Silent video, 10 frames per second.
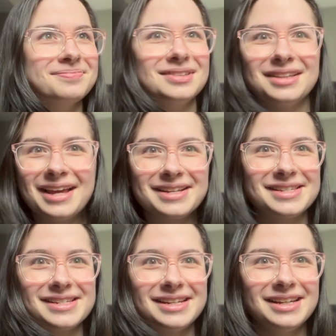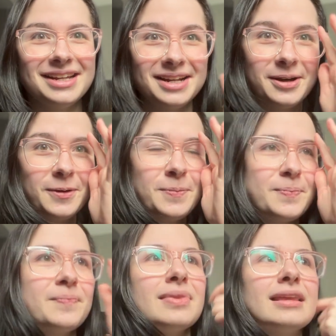list. You know,
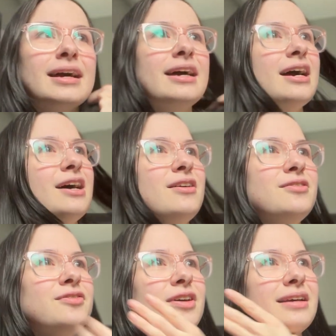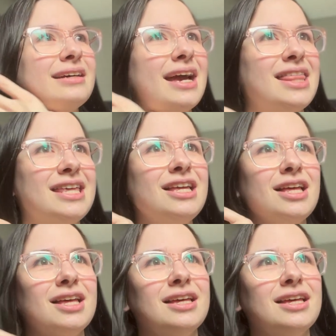I have, I think